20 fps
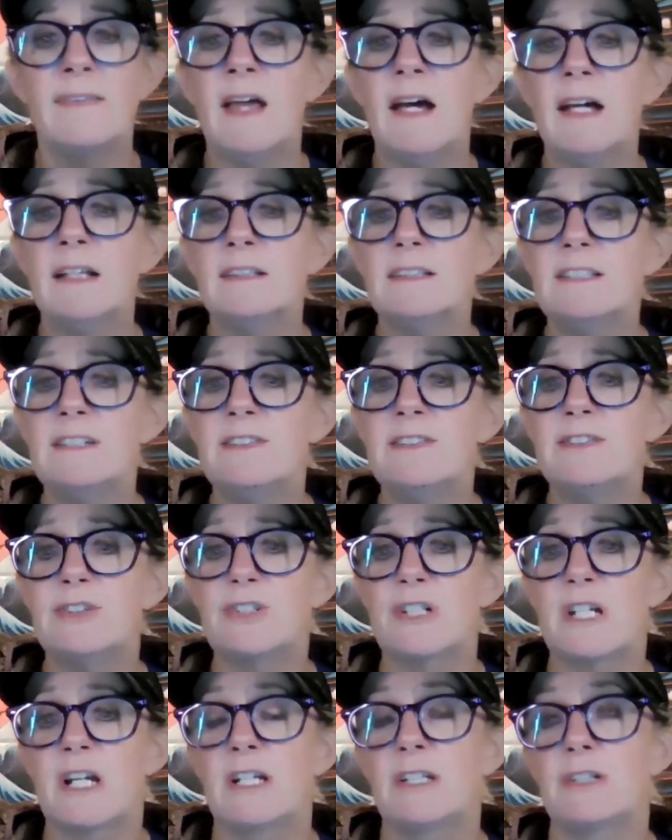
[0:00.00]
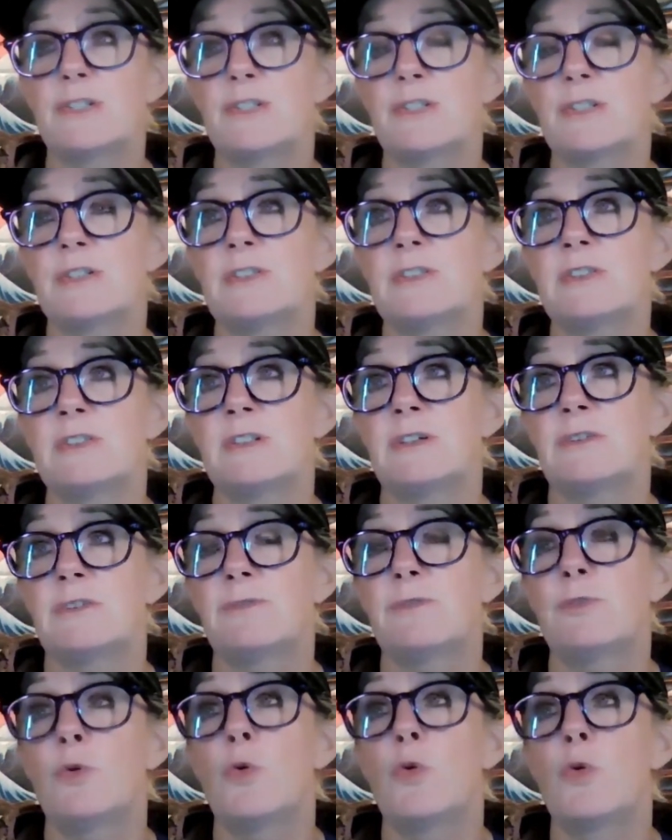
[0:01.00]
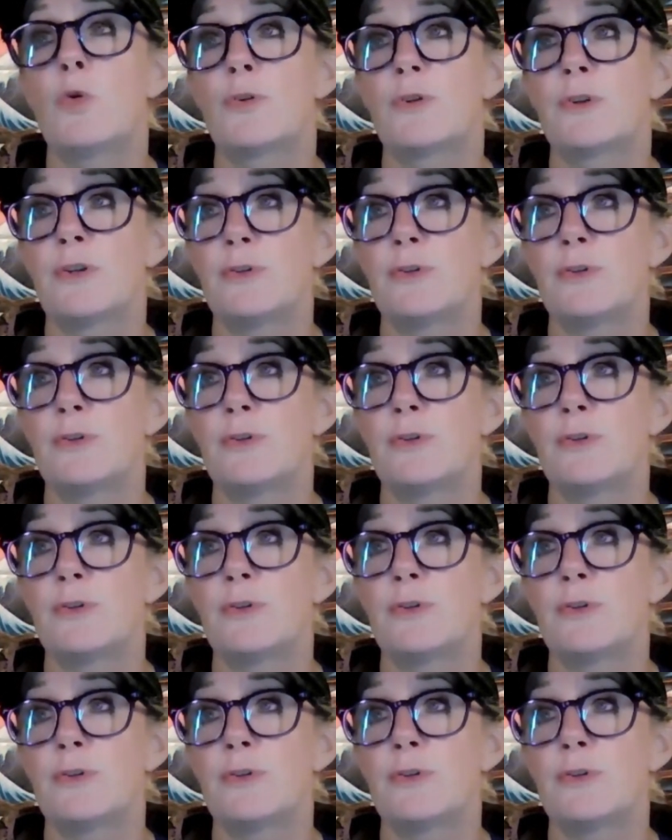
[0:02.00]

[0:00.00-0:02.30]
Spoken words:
And that leads to challenges for